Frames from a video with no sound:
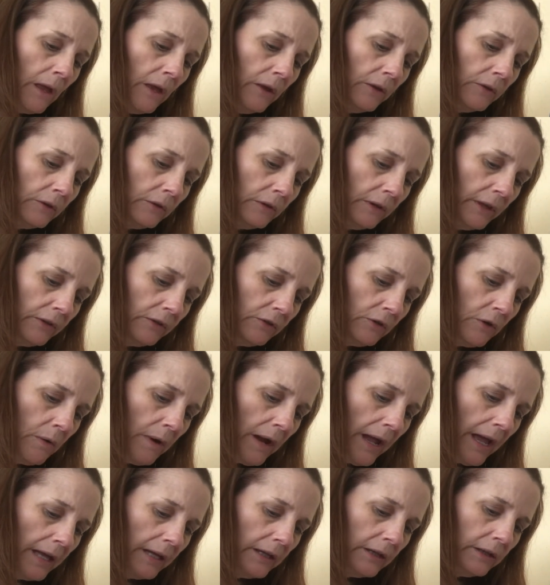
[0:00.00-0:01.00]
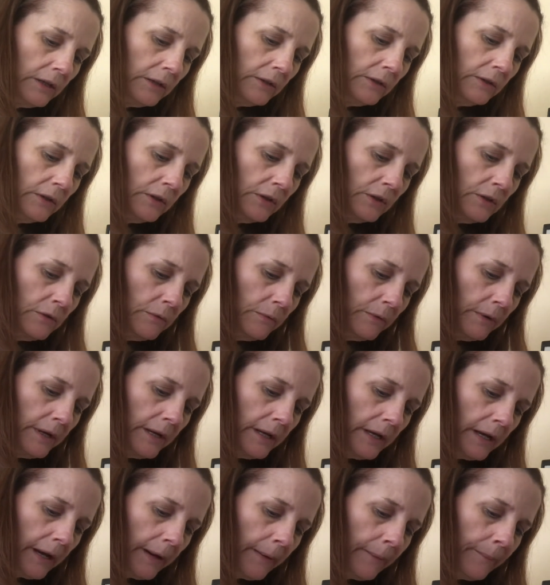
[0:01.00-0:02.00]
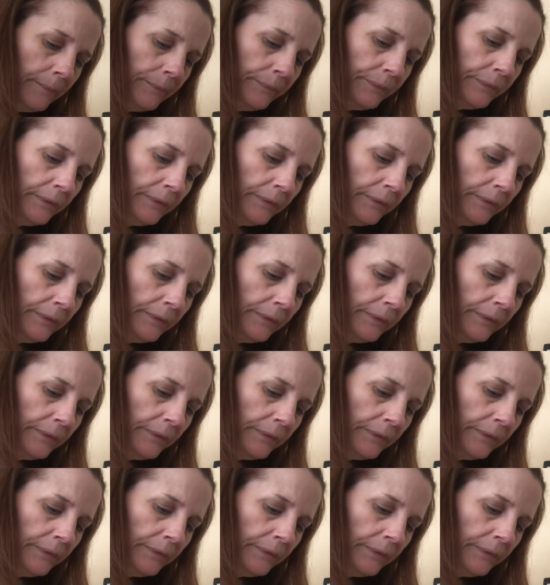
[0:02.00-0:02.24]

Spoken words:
So let's go ahead and continue reading.